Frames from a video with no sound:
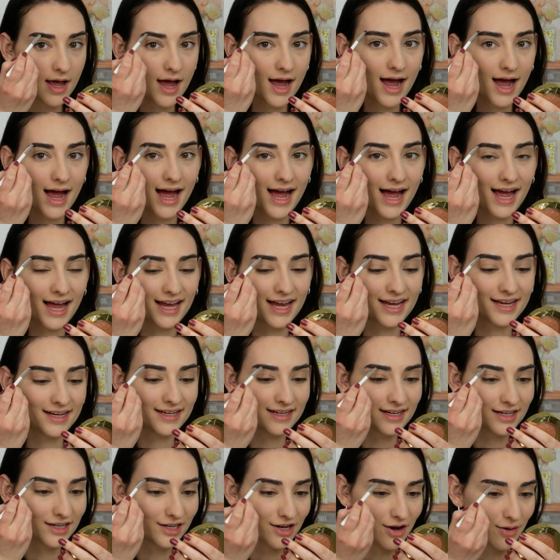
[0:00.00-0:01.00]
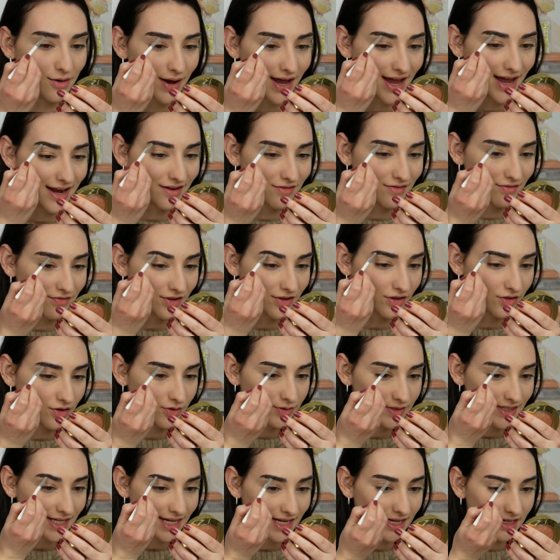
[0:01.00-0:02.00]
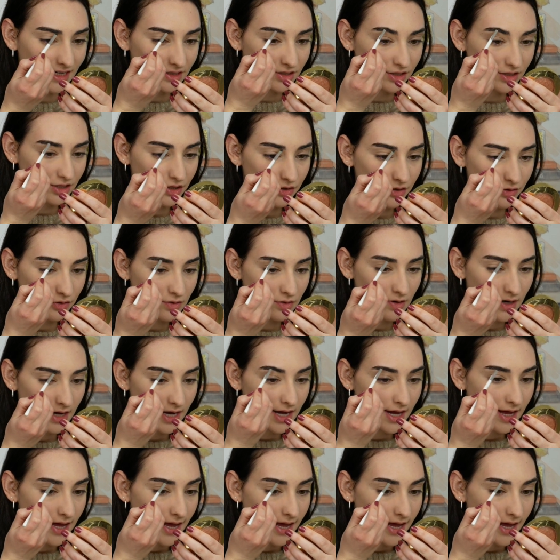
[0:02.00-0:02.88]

I go ahead and fill those in too.